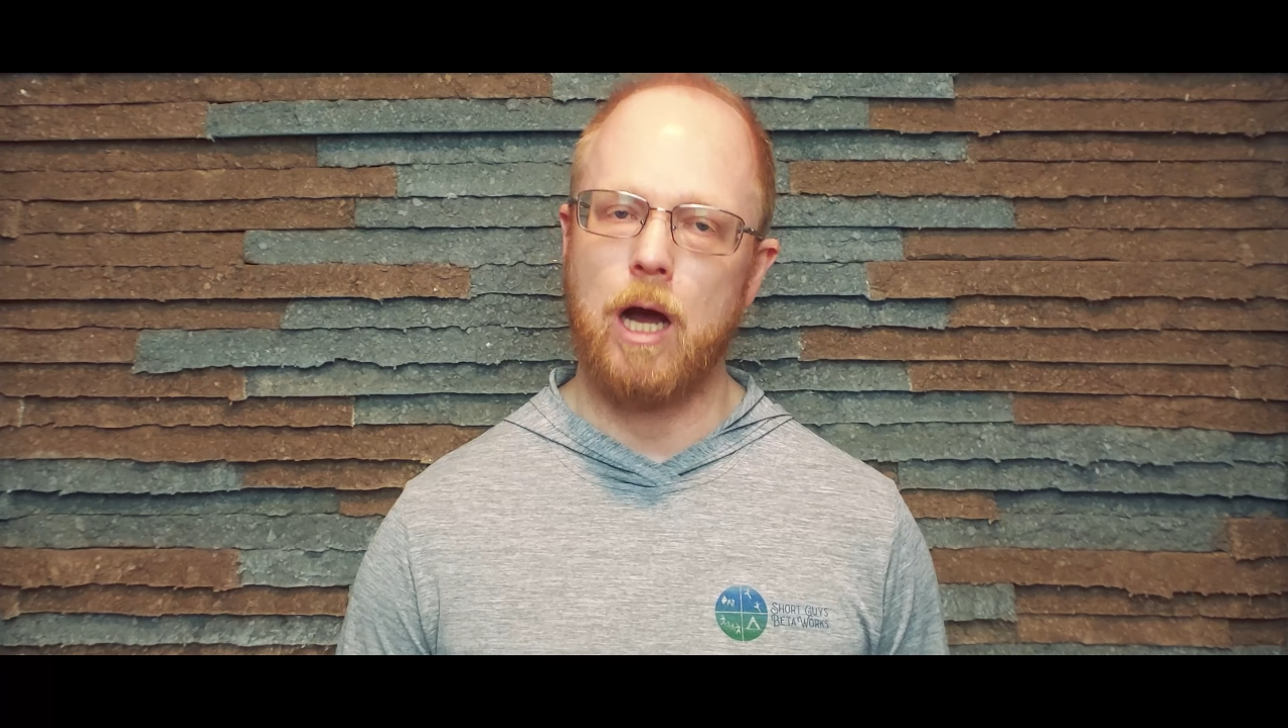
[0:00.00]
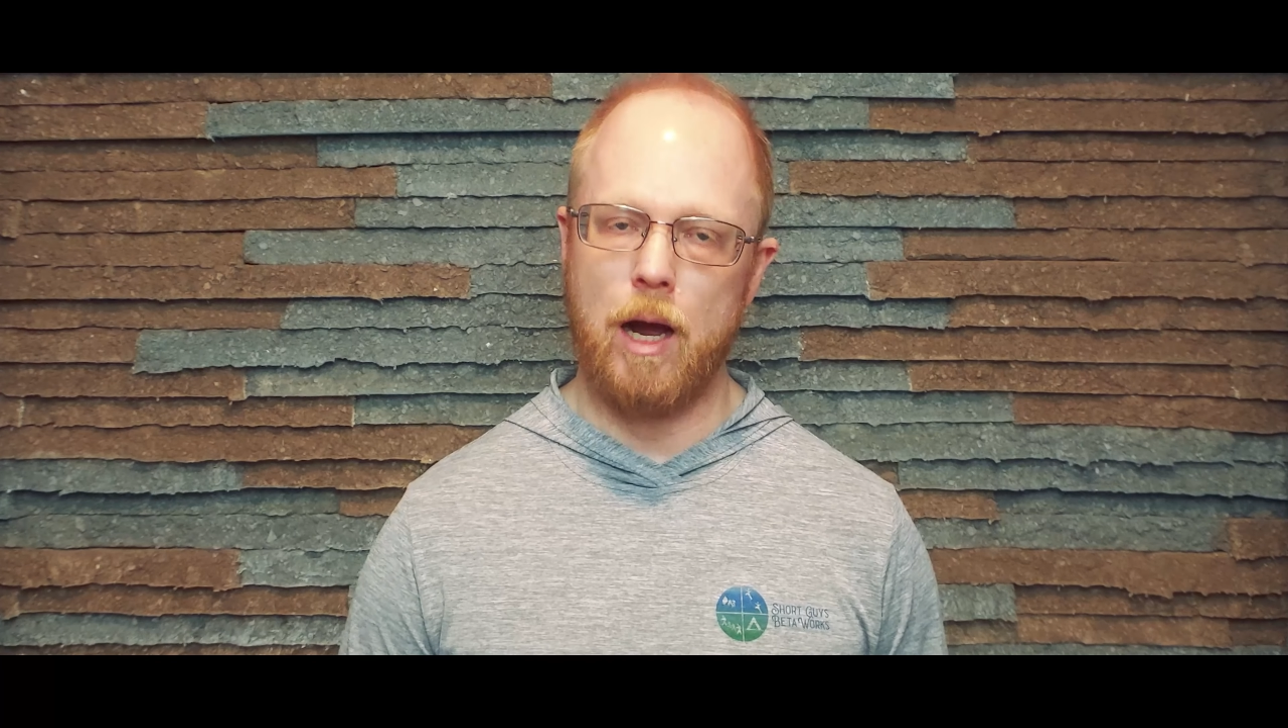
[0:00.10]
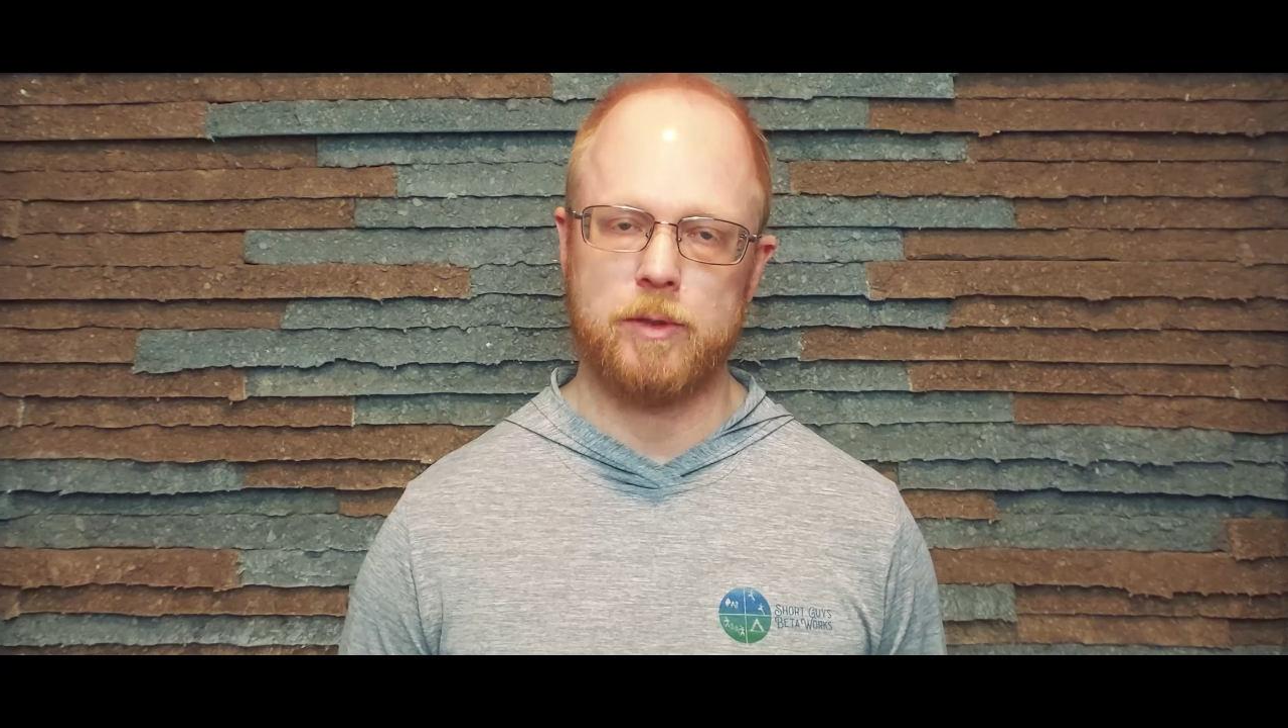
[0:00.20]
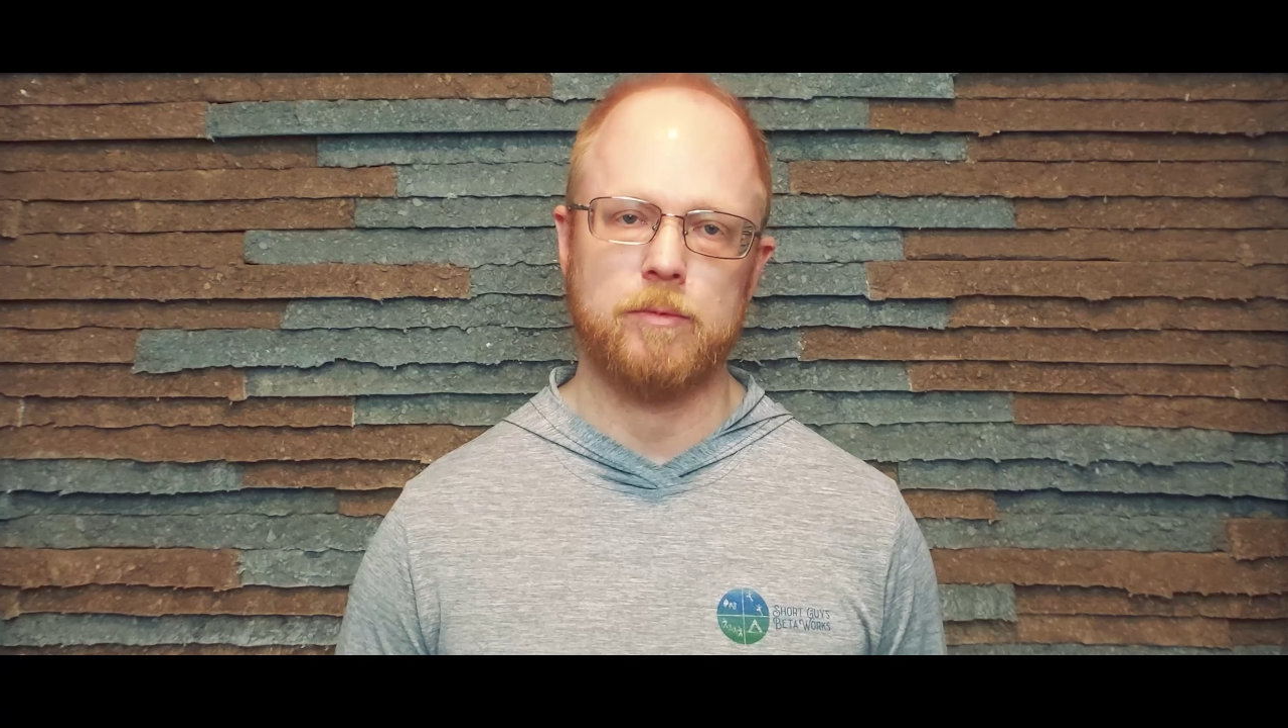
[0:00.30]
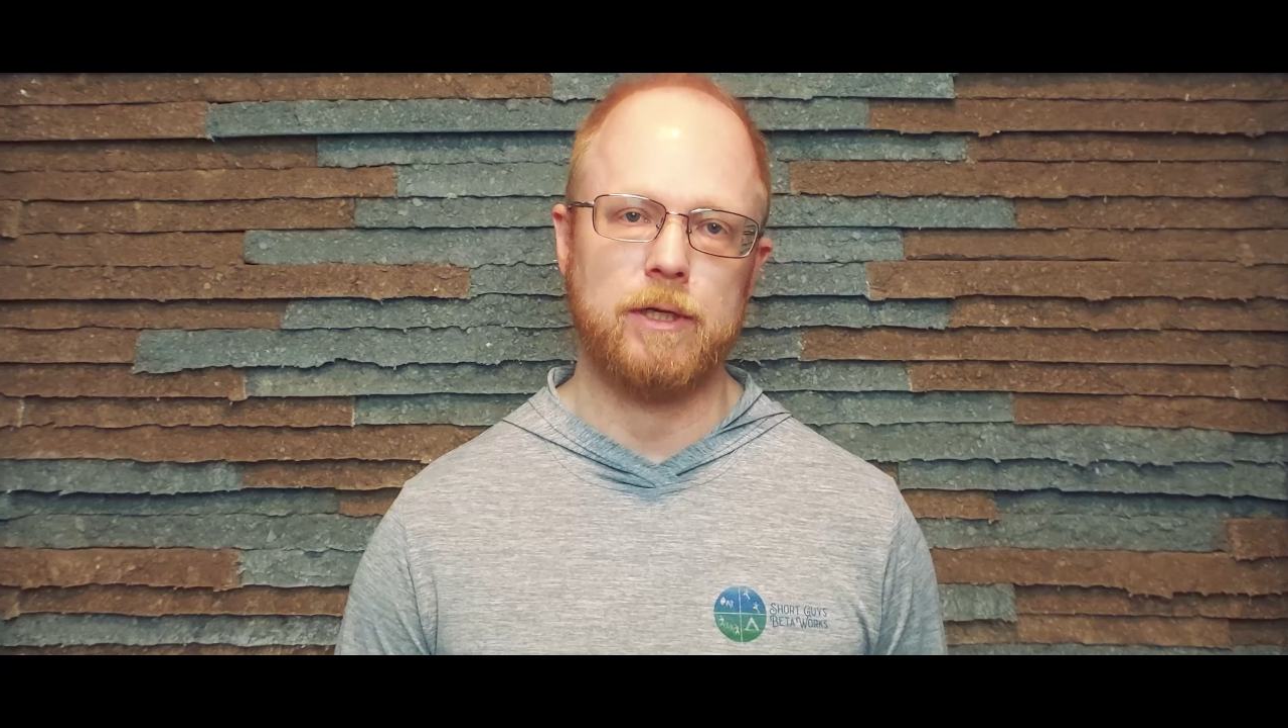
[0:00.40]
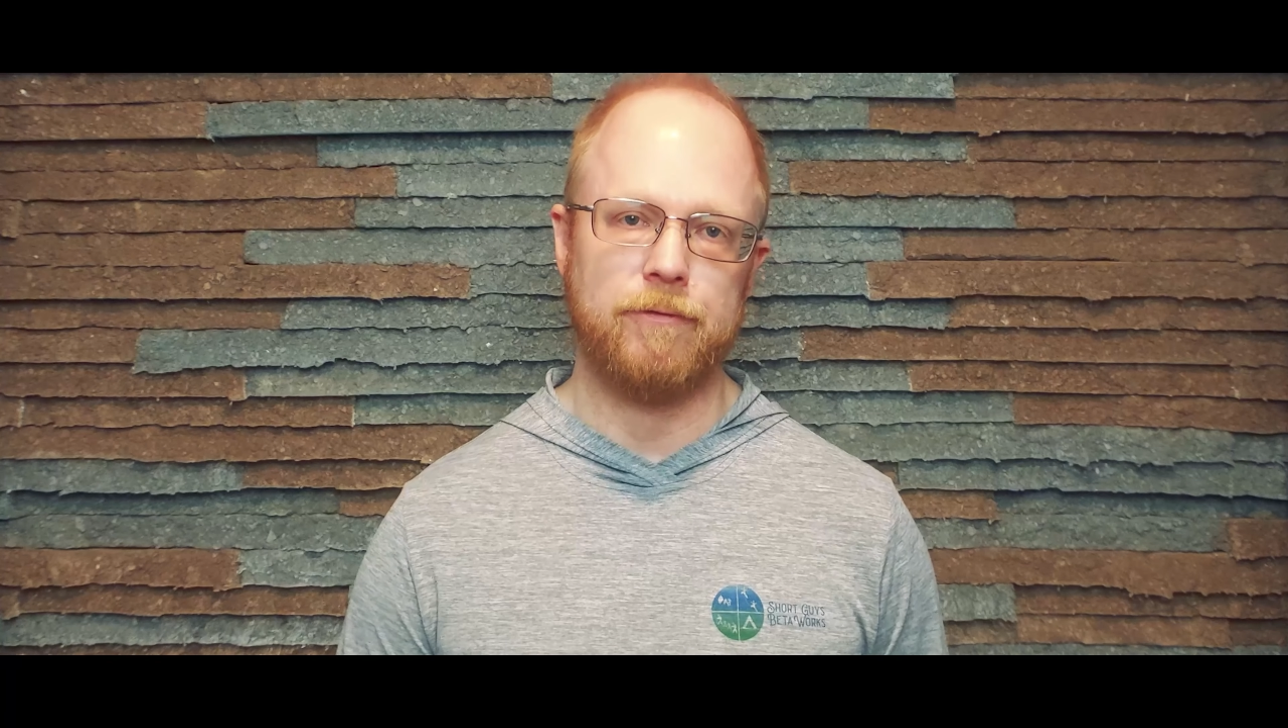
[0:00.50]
optimally